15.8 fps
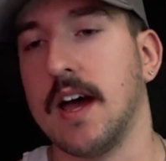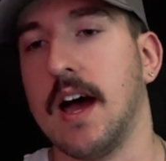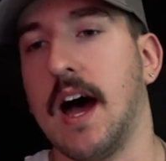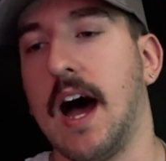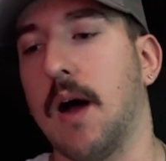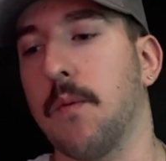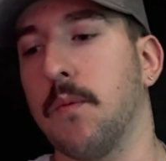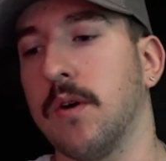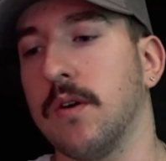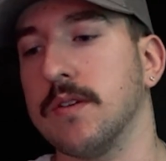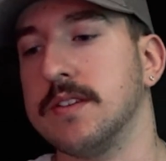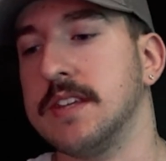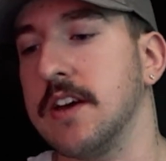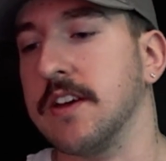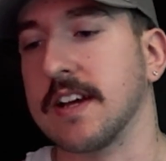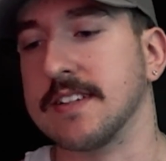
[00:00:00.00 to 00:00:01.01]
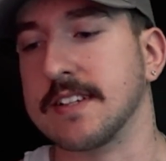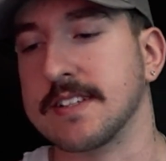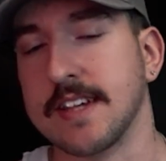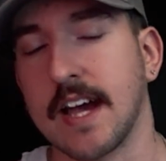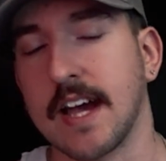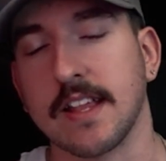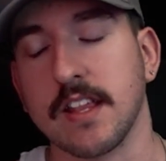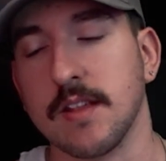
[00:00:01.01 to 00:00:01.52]
I will tell you guys
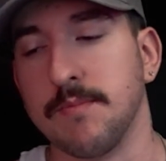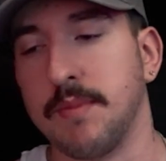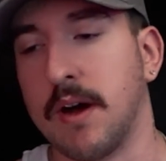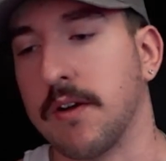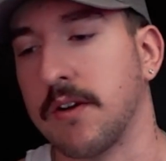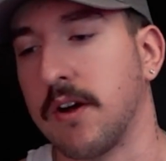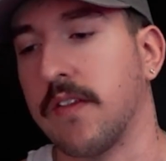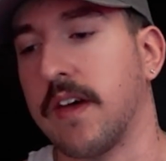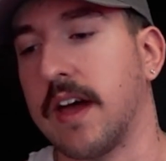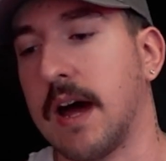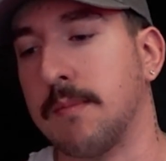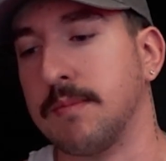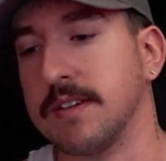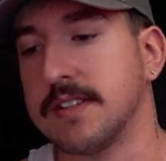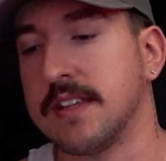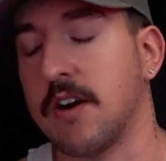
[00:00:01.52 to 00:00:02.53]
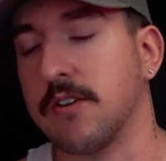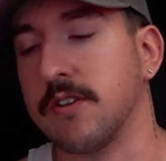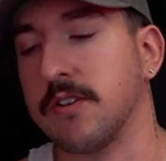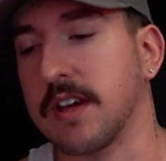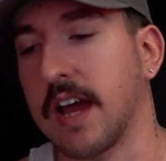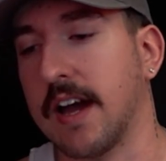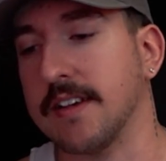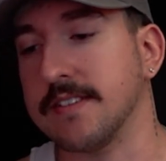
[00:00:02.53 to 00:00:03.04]
exactly the belt and all that. I'm just telling you
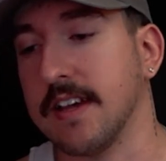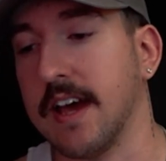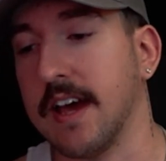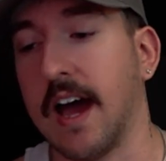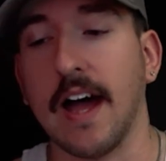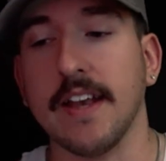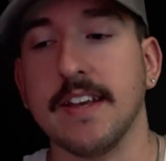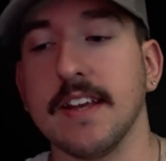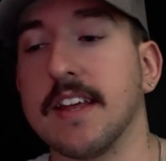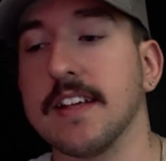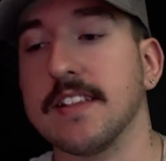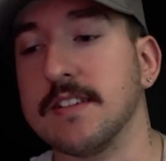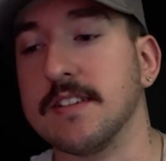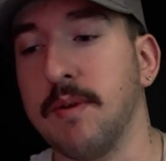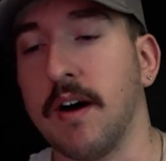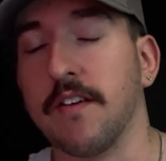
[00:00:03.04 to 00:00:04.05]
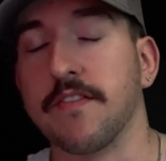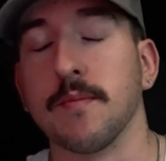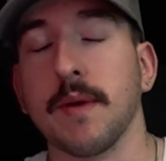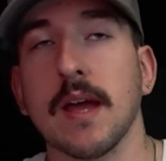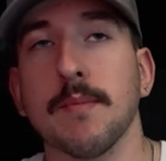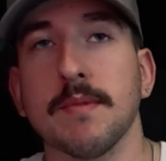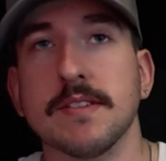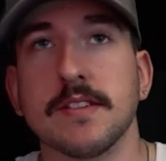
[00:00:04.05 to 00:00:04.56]
guys, I did get this belt from
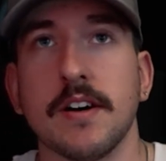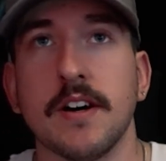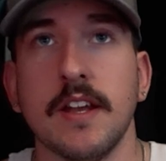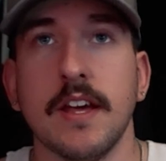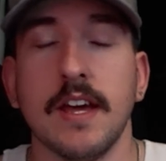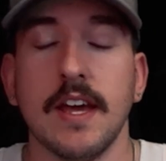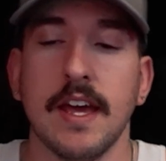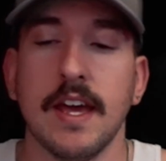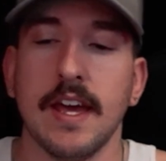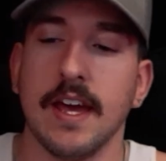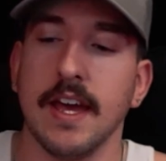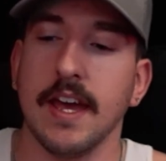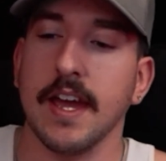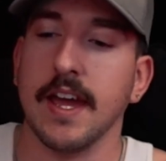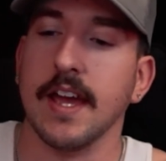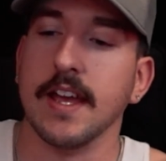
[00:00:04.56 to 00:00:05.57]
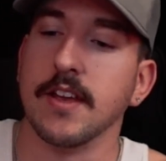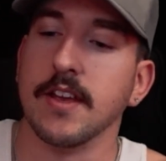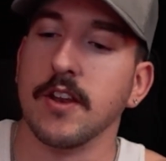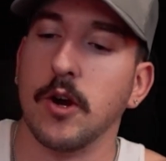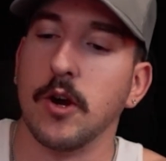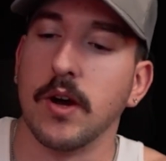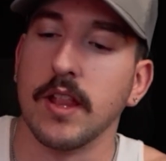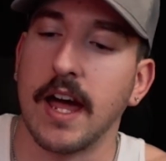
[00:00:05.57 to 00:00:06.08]
Amazon, and
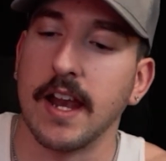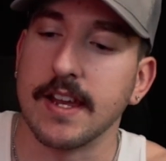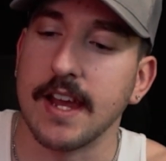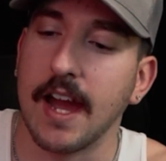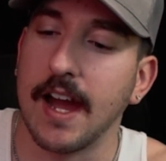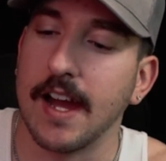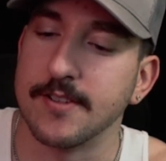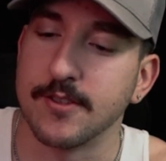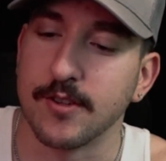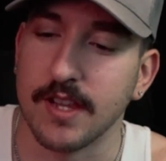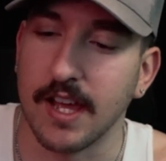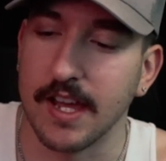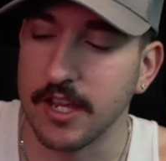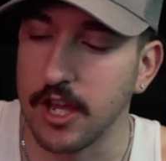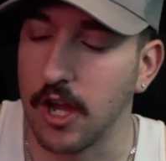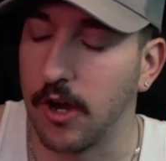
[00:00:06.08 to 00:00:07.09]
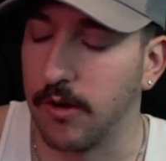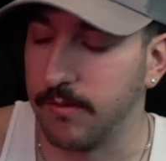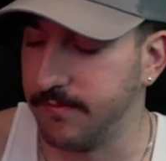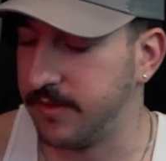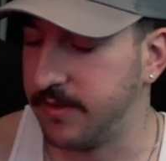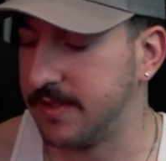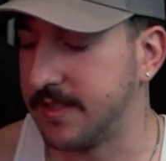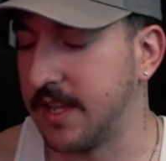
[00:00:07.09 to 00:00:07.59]
a lot of guys are like, yo,
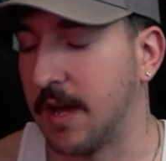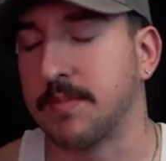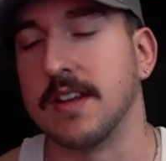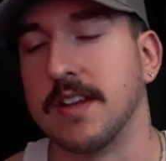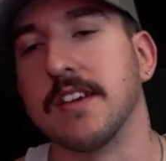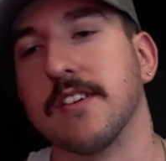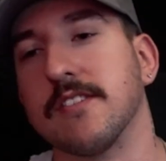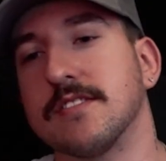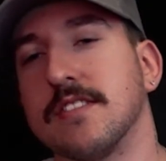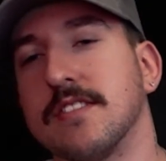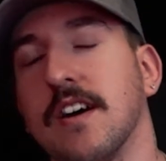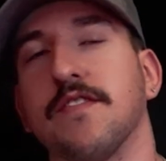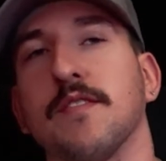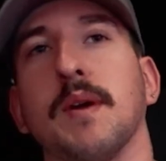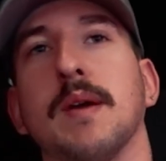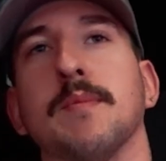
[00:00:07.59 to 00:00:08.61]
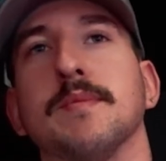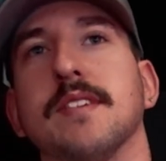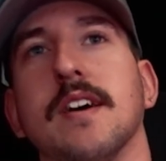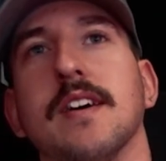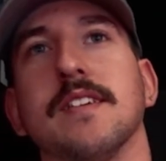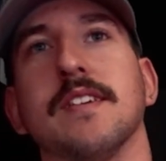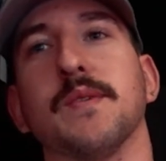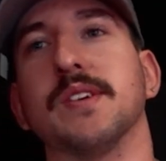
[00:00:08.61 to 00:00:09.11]
stop getting your stuff from
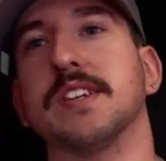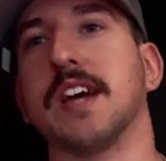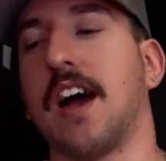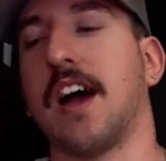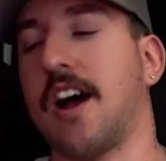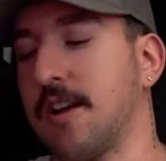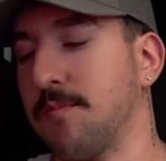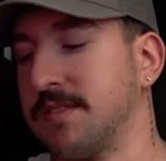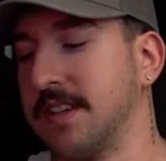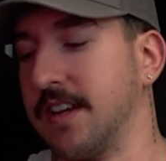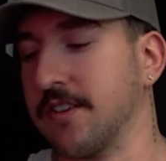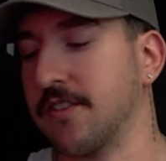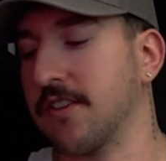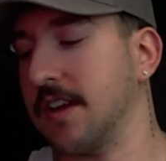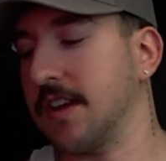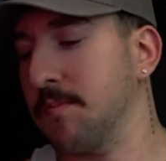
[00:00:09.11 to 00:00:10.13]
Amazon, which I 100% agree.